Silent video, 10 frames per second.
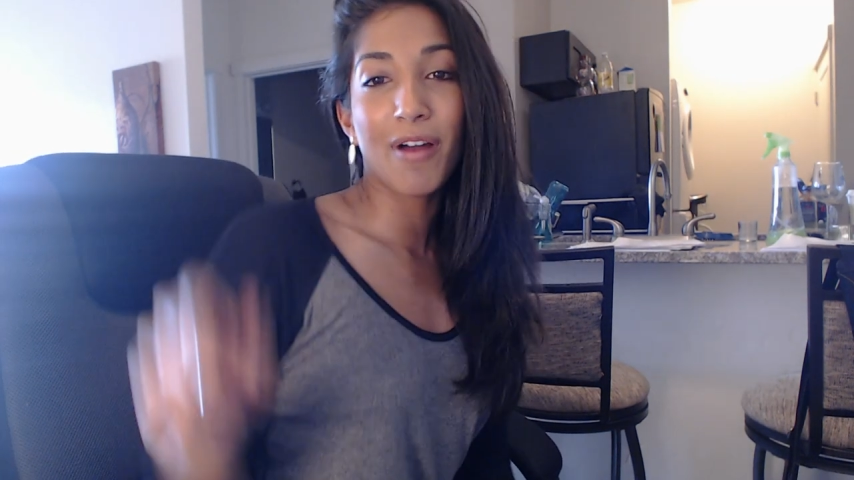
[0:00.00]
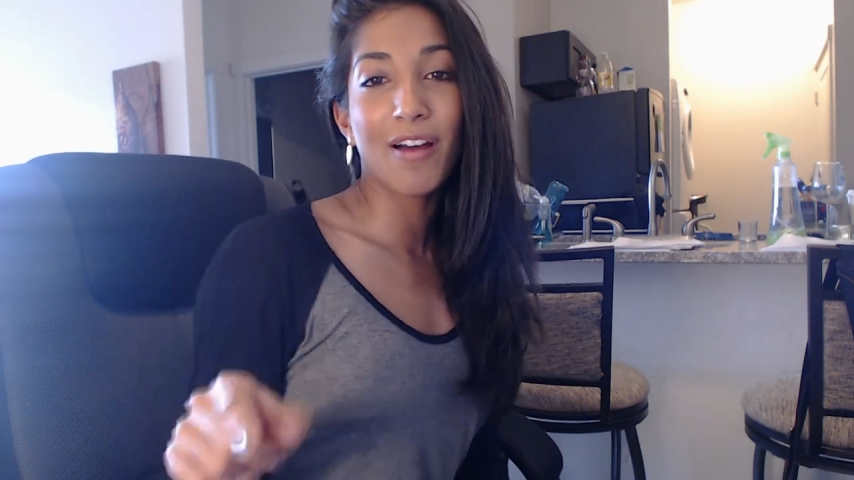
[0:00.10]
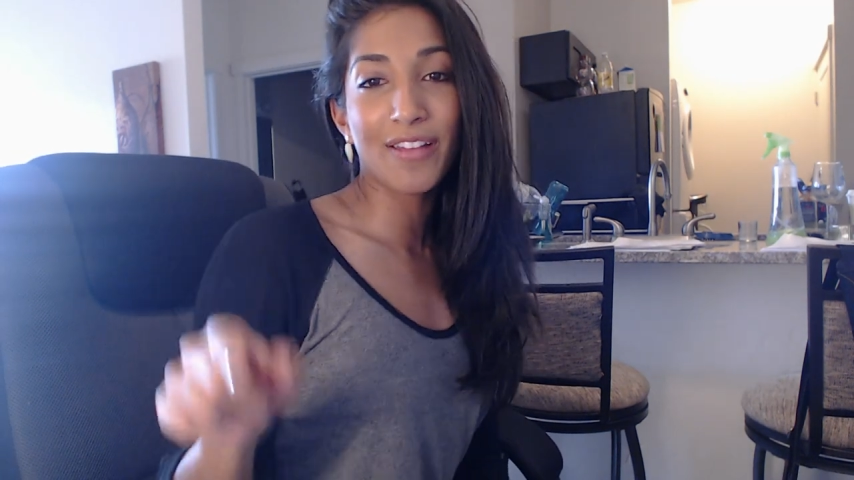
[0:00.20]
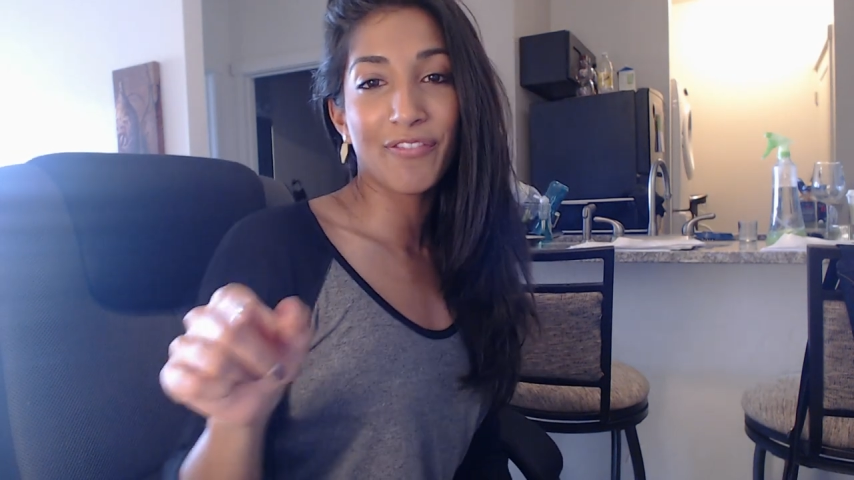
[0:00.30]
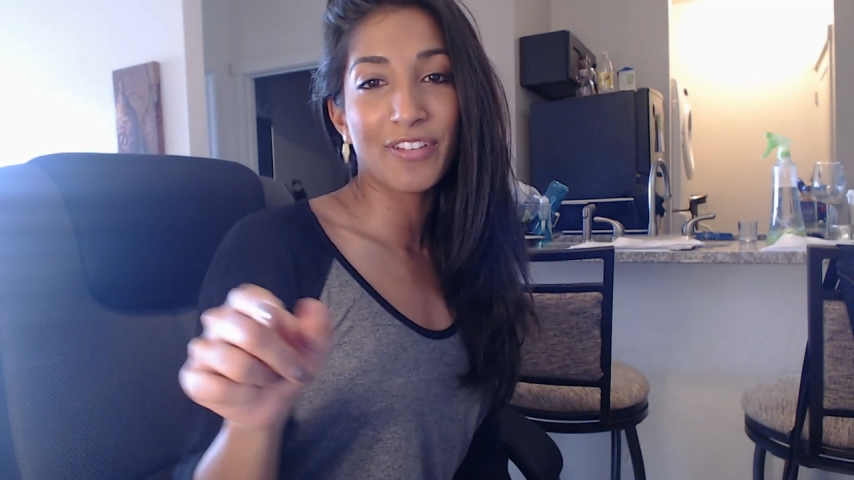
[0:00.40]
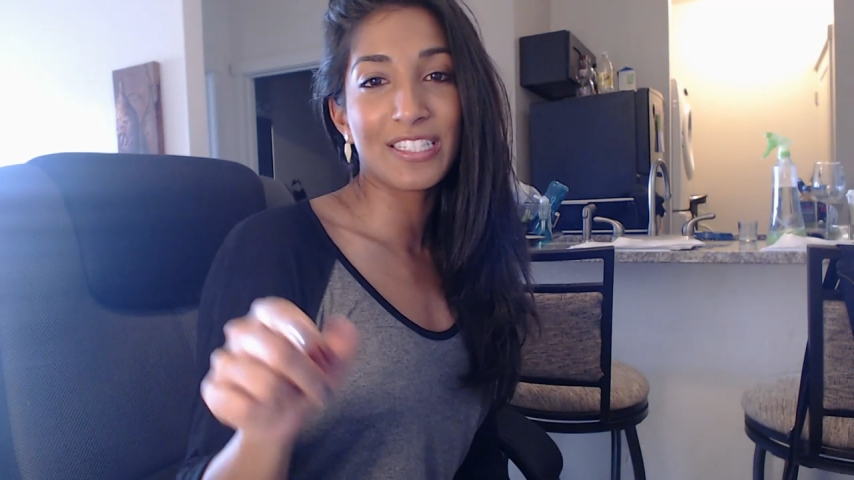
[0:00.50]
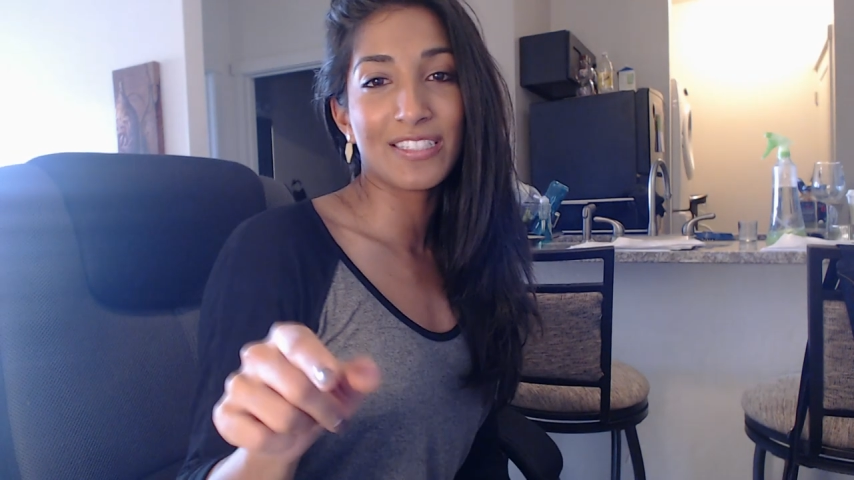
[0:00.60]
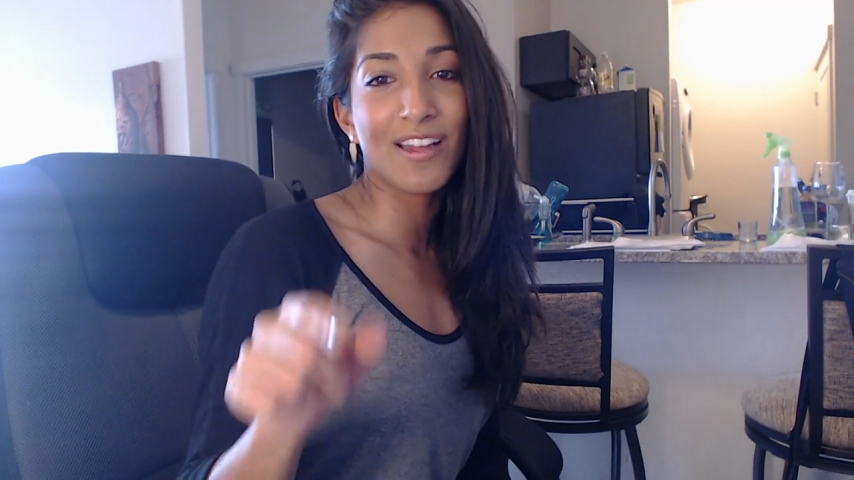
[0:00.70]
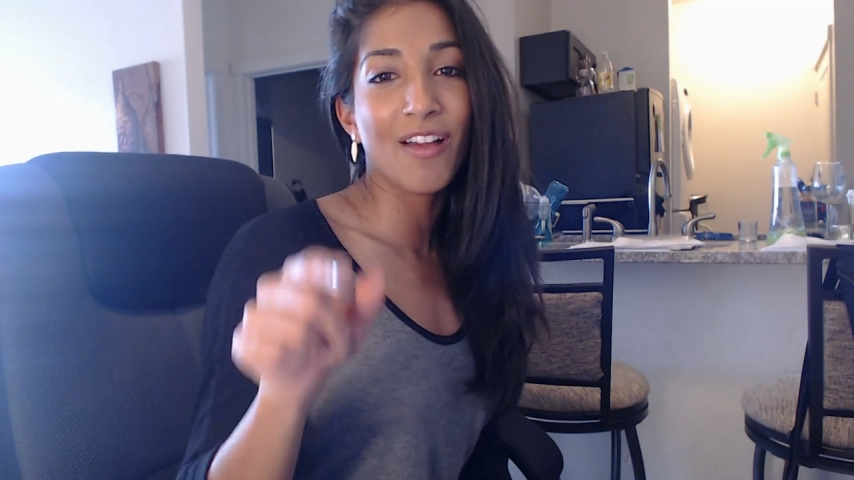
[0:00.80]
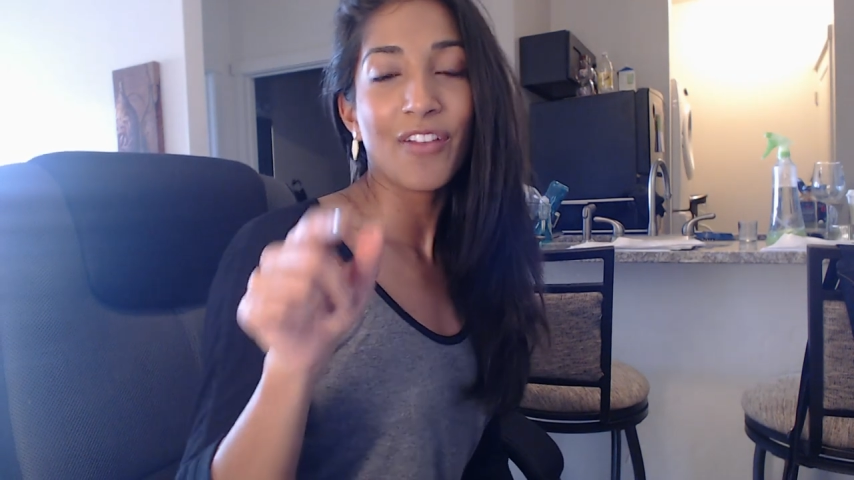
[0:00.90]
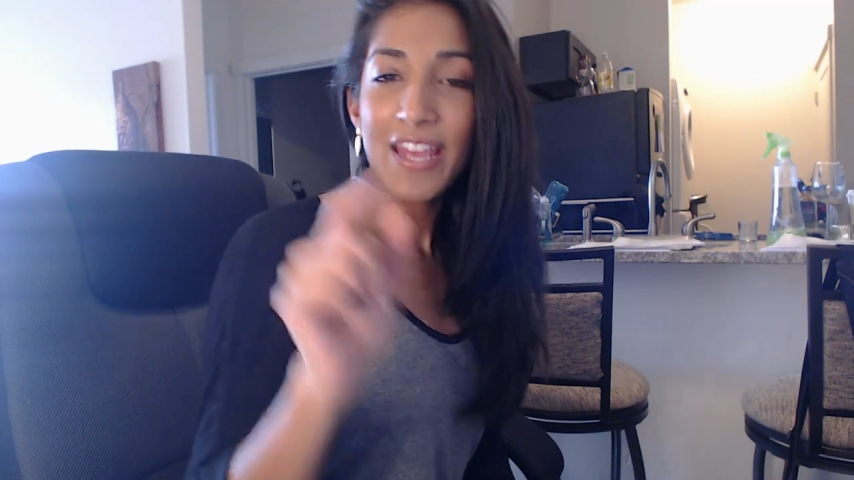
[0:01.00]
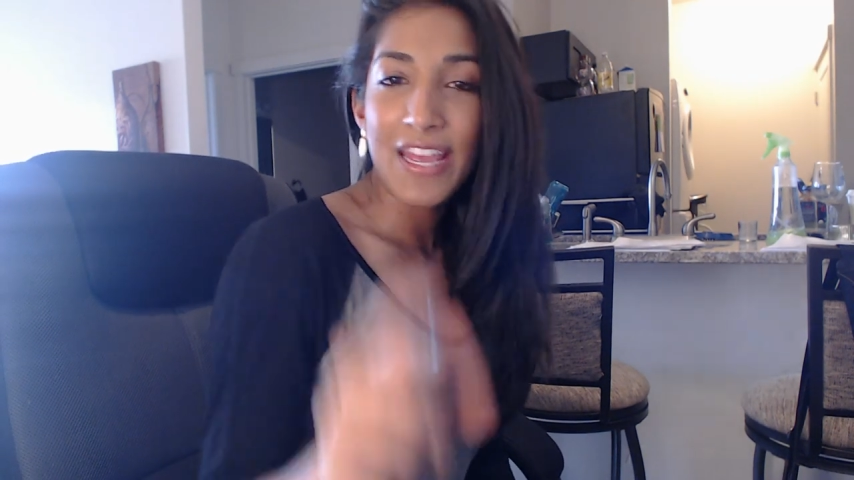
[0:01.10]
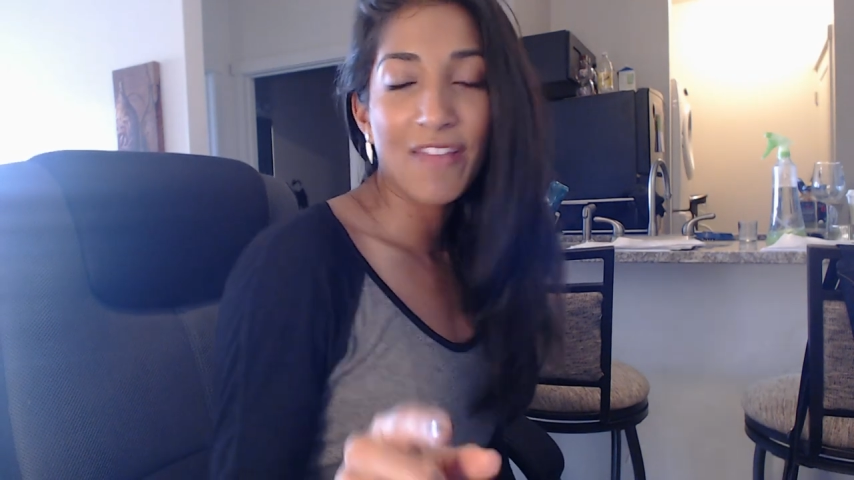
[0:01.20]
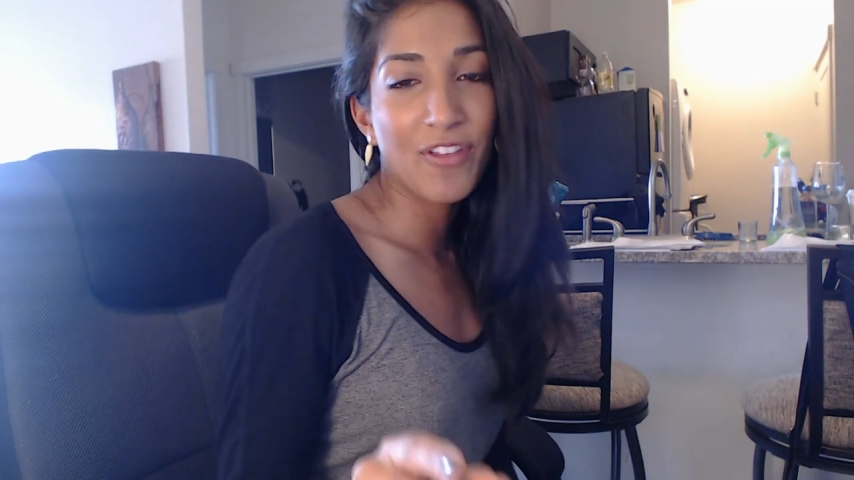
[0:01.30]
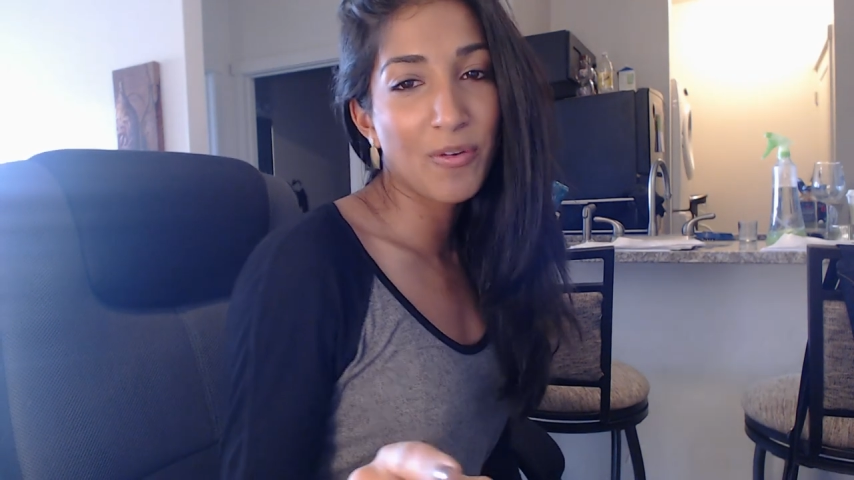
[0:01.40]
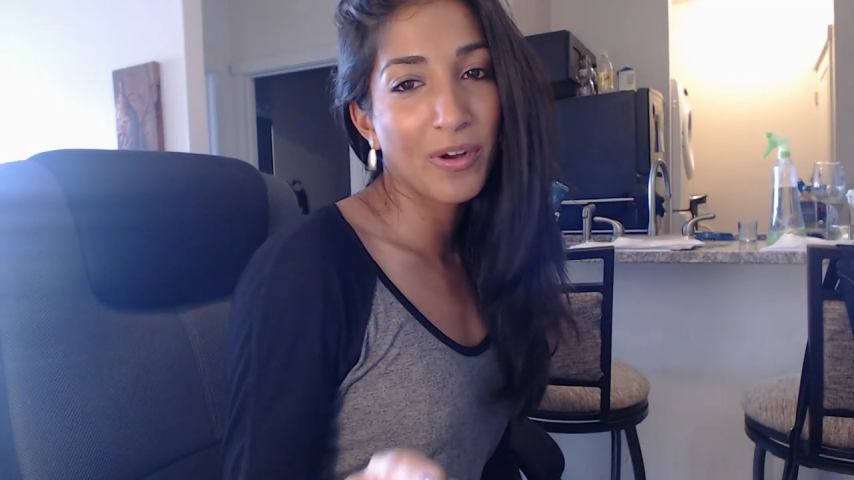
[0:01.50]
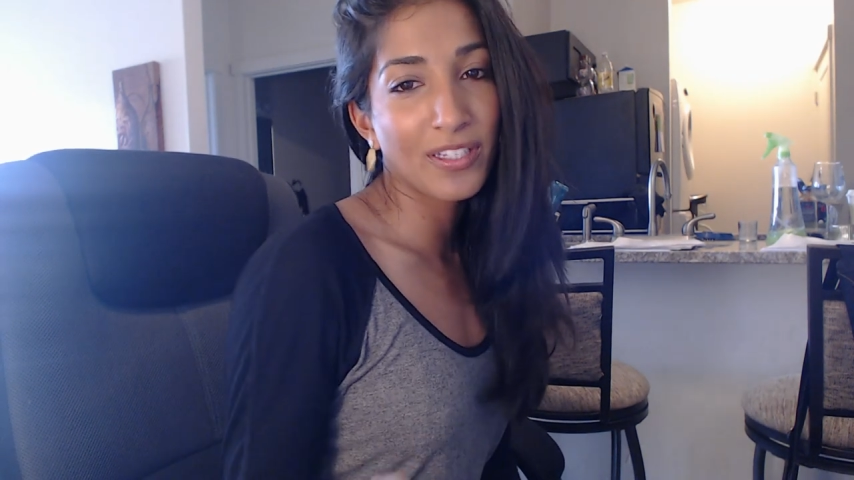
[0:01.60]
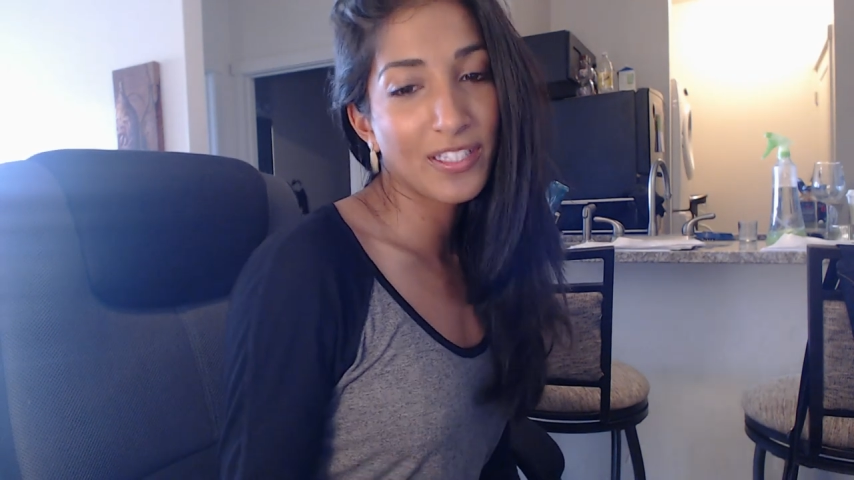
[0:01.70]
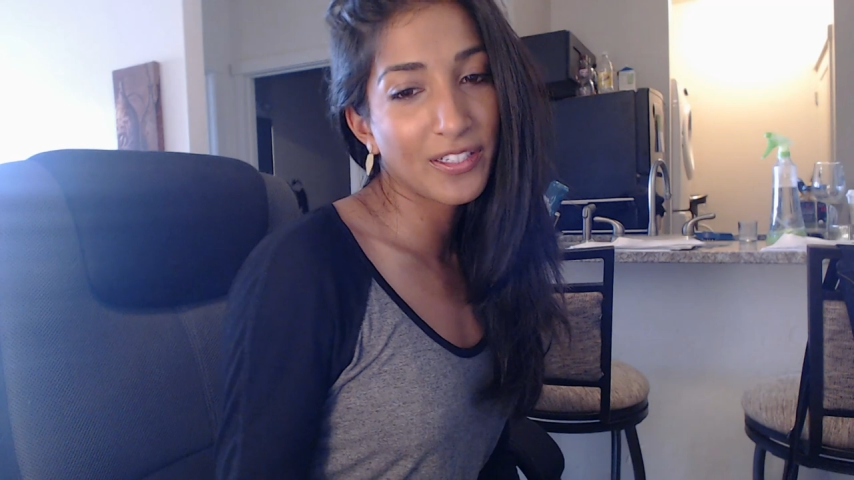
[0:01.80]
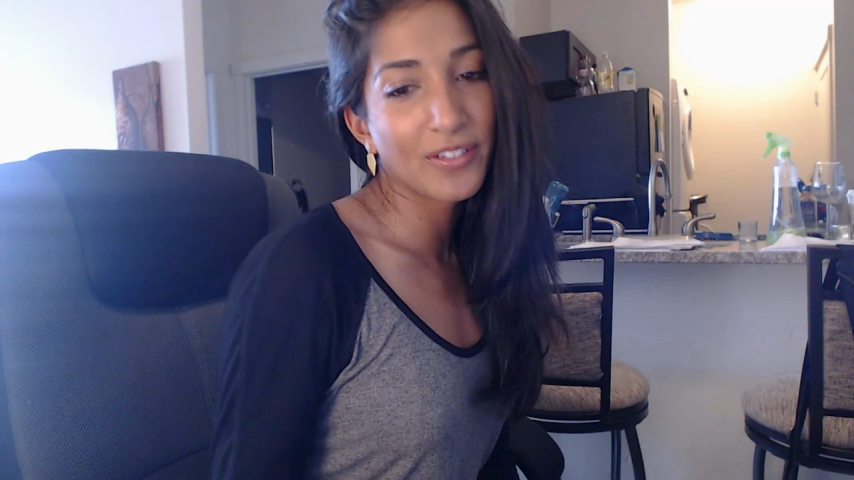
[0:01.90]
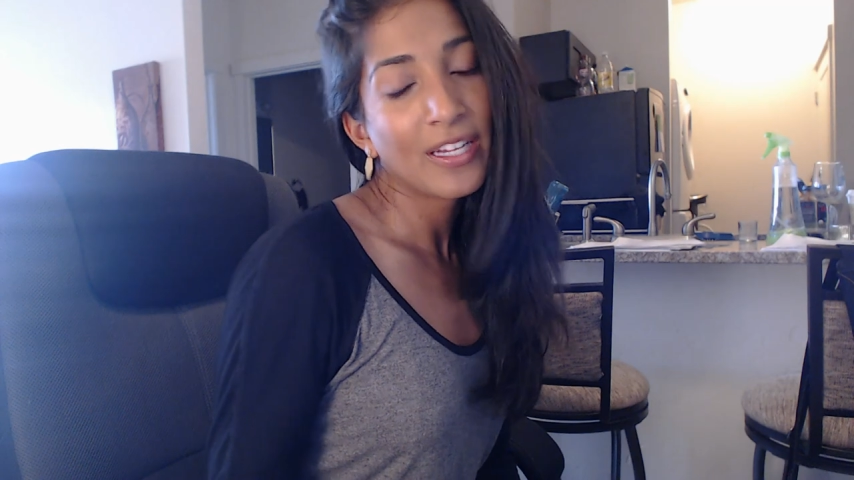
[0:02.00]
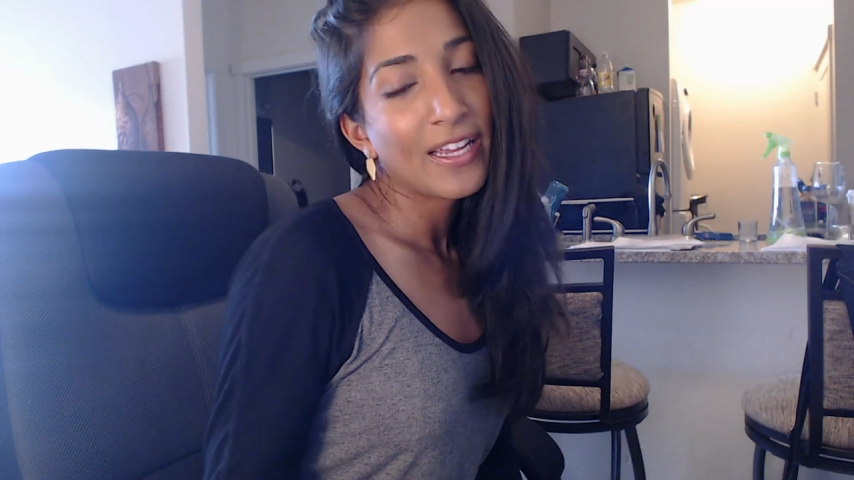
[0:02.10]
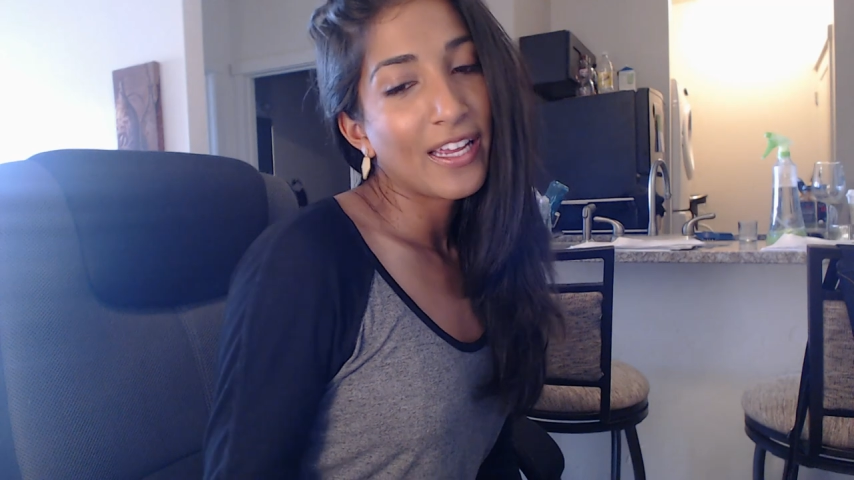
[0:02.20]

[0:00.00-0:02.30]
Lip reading: all that fun stuff if you want to.